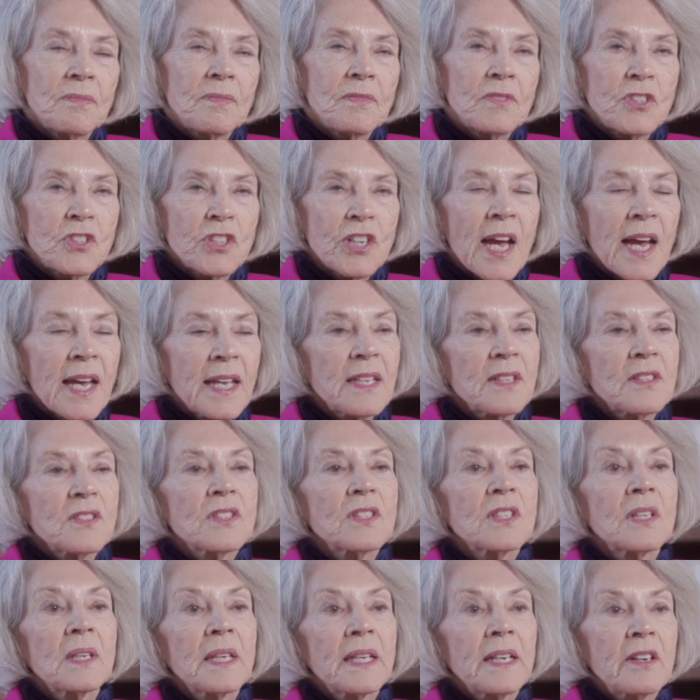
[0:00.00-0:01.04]
giant
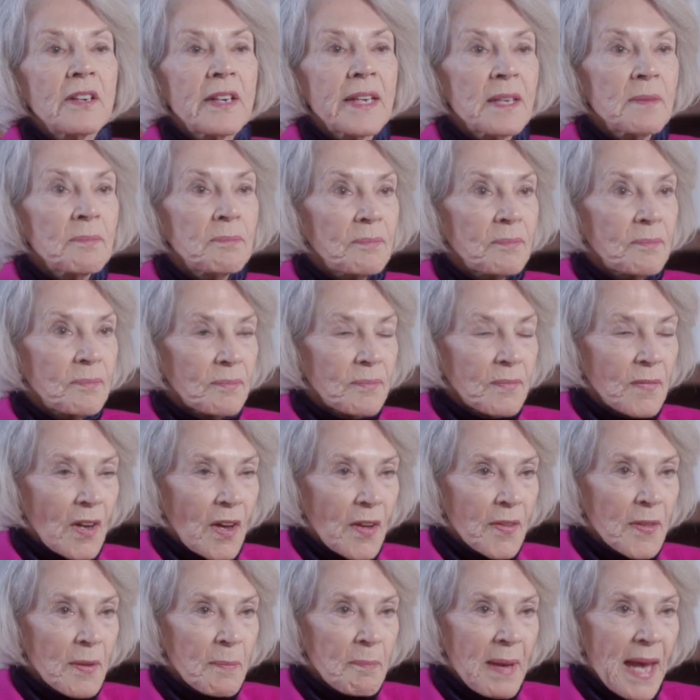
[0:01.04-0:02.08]
solarium
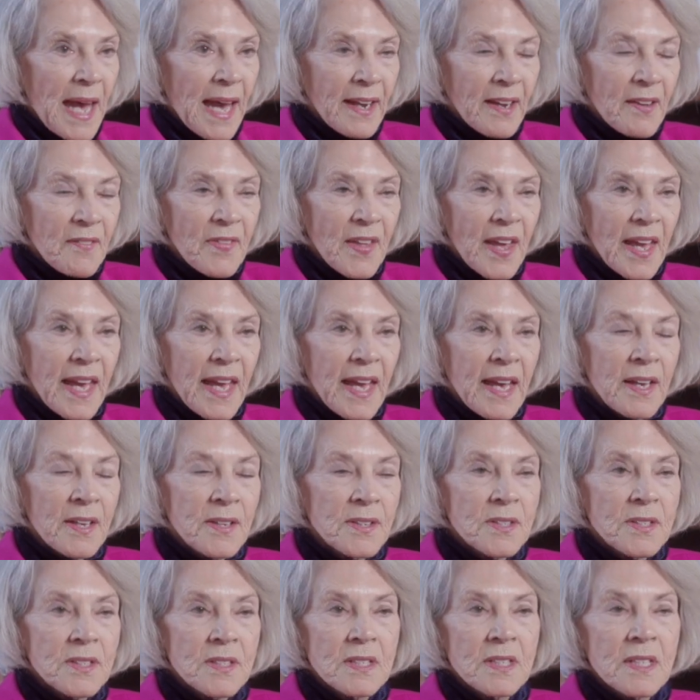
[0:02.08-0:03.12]
on the back of the
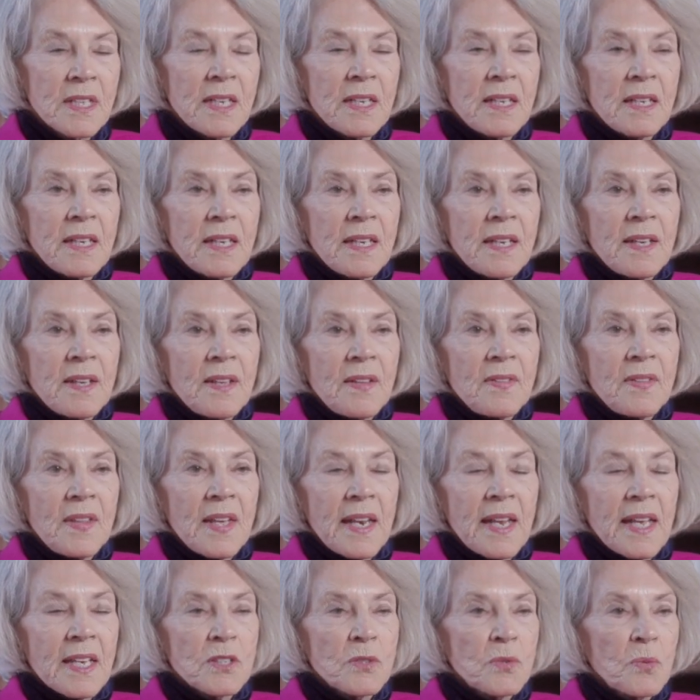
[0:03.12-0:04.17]
house
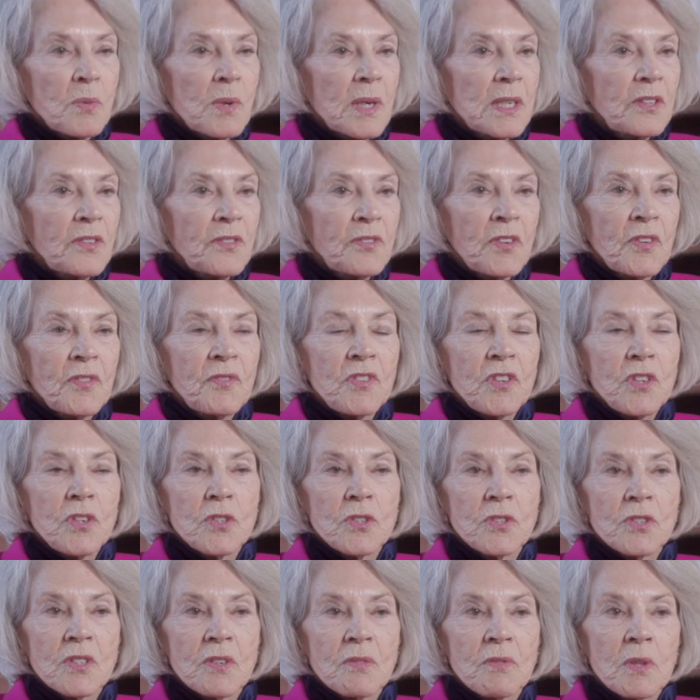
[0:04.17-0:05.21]
that has wonderful
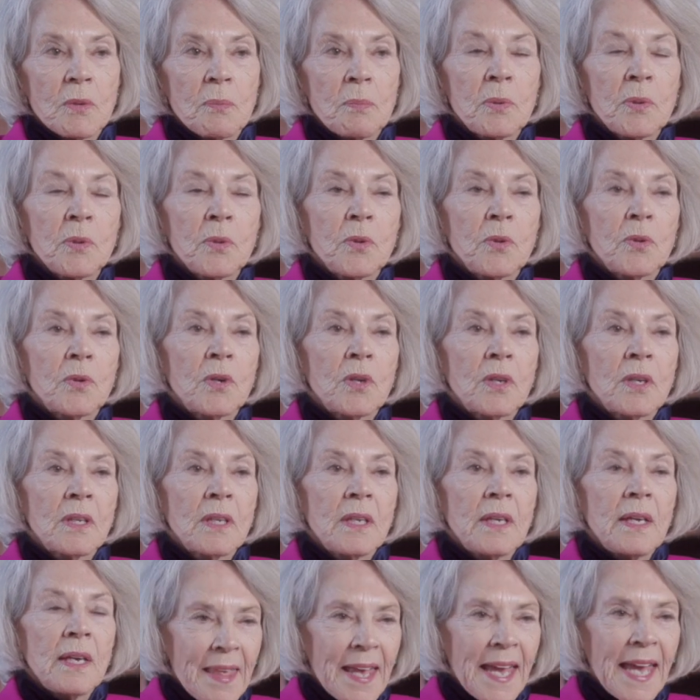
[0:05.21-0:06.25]
views of the pool
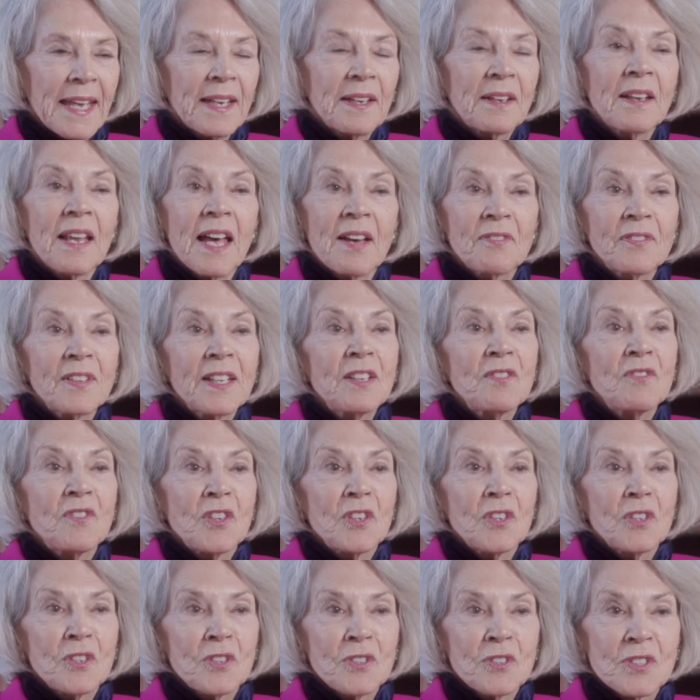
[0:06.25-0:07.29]
and lovely
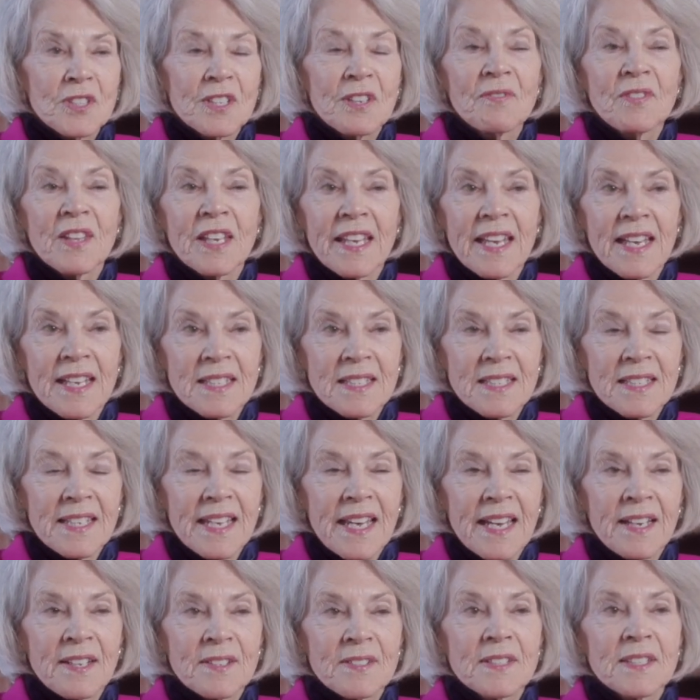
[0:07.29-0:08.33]
views of the guest
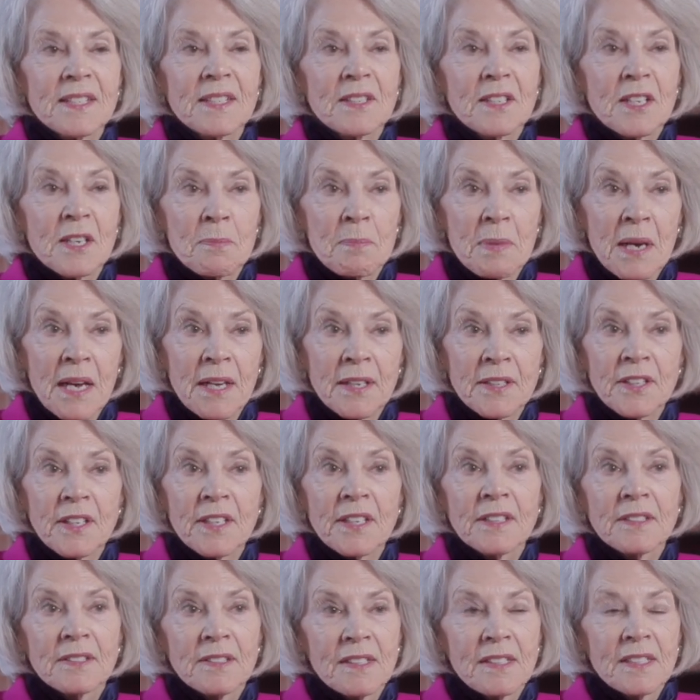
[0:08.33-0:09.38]
house and
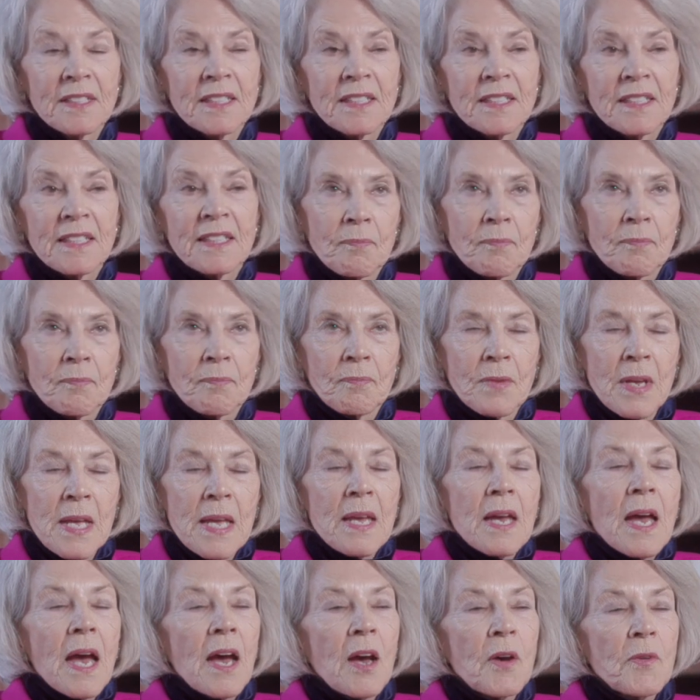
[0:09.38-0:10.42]
cabana.
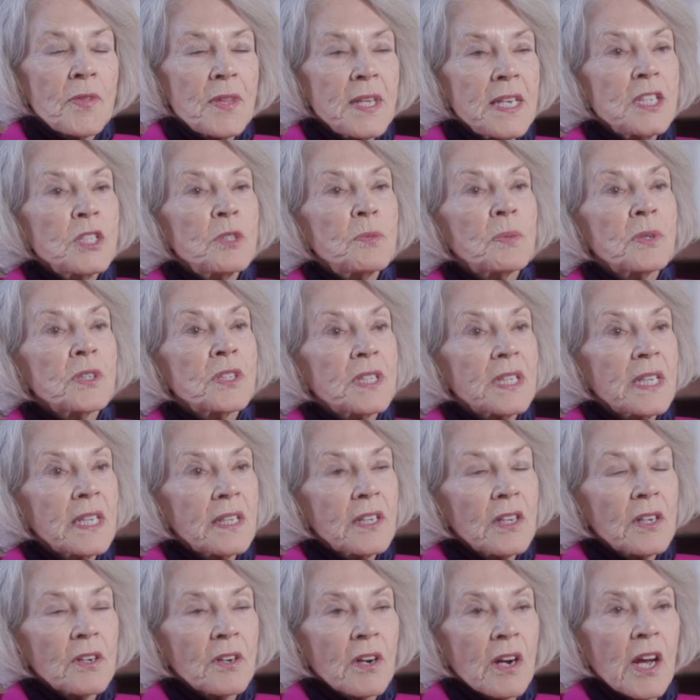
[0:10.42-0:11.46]
These
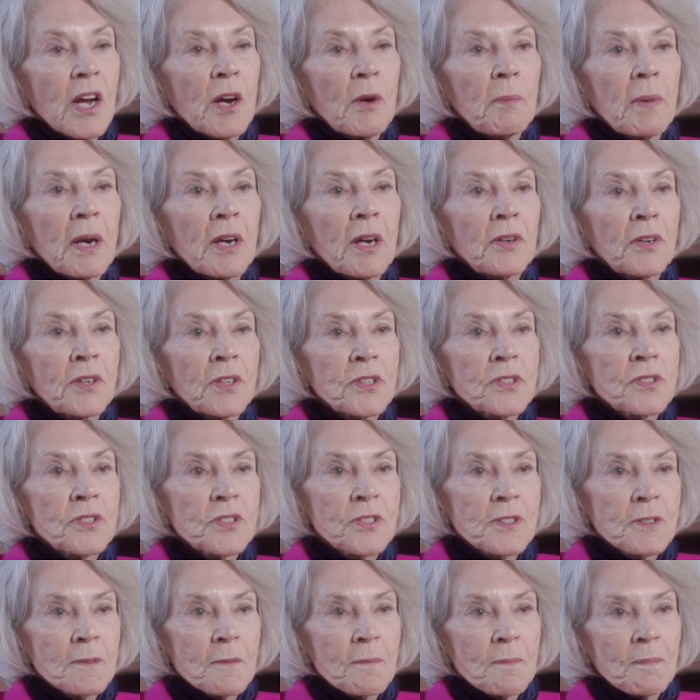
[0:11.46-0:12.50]
particular
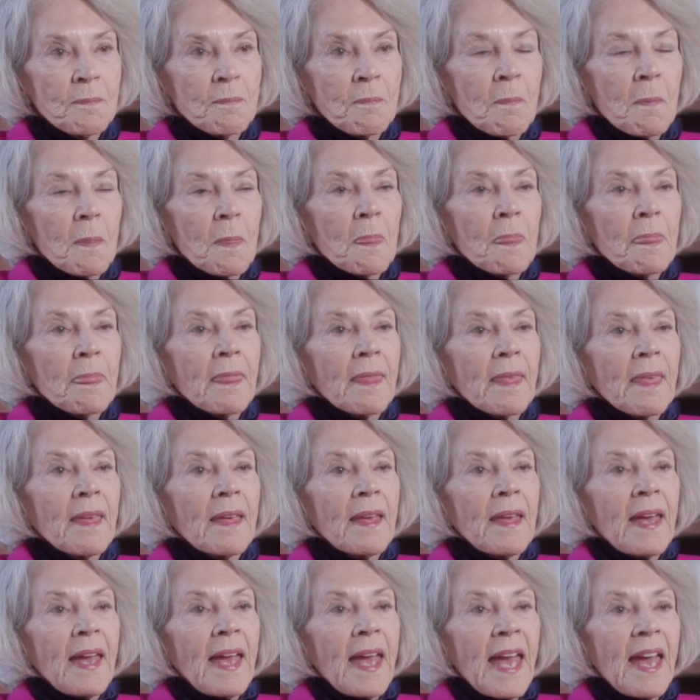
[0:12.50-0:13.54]
homeowners
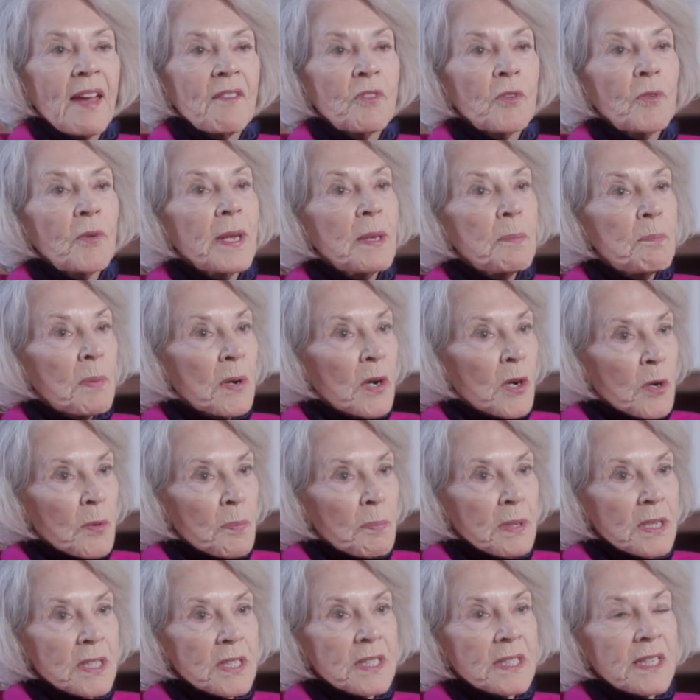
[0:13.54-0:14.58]
have
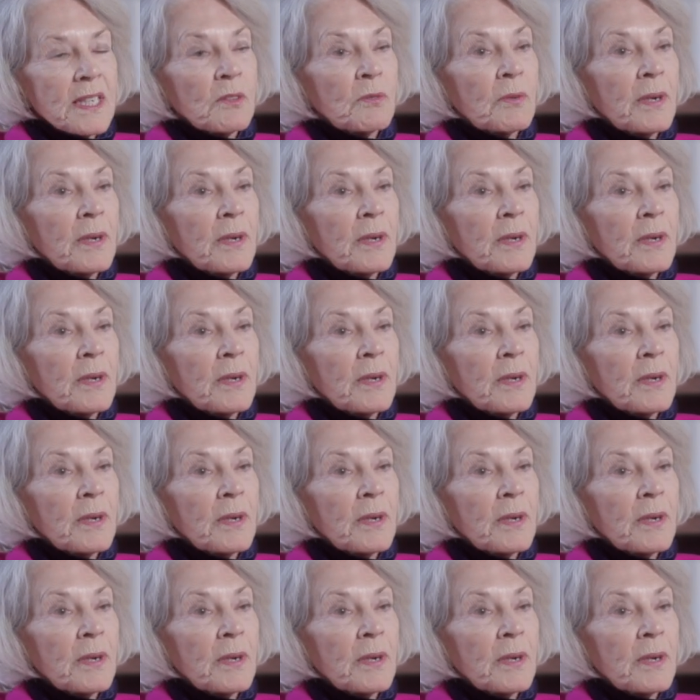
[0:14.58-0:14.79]
repurposed and